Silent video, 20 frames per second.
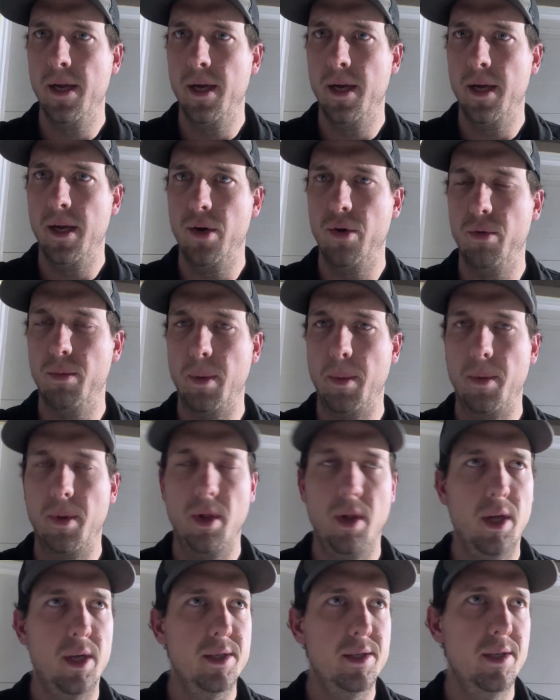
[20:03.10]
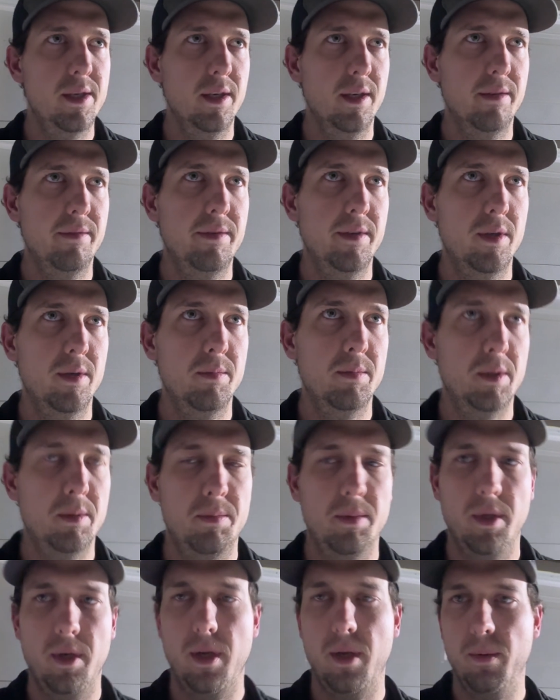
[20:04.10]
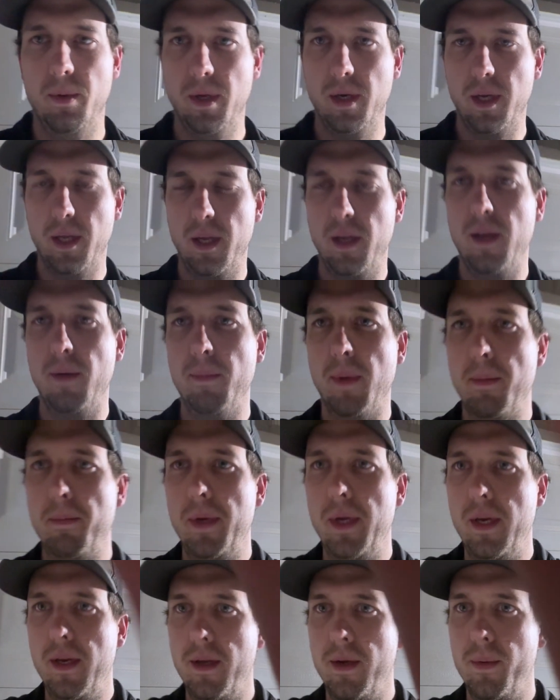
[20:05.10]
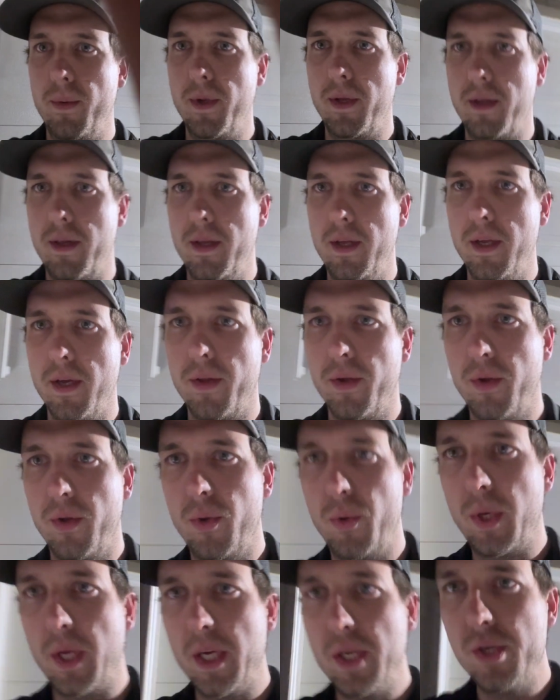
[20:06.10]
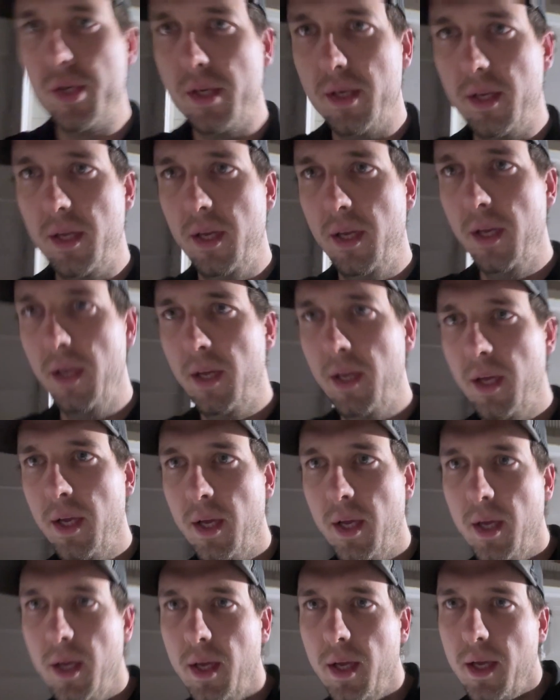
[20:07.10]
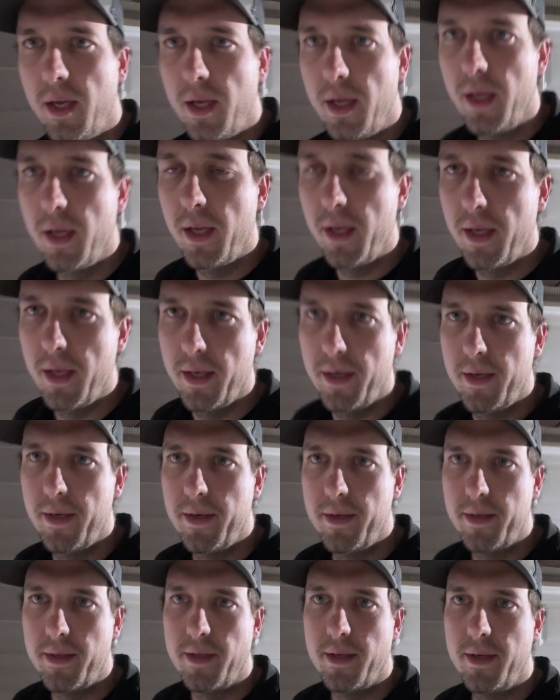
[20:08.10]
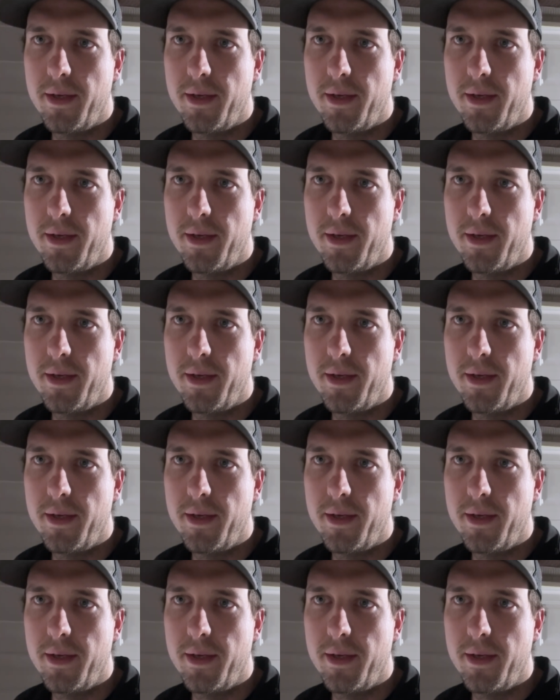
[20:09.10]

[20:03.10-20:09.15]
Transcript: I don't remember the last thing I filmed, but I went and I had my meeting with the other location, and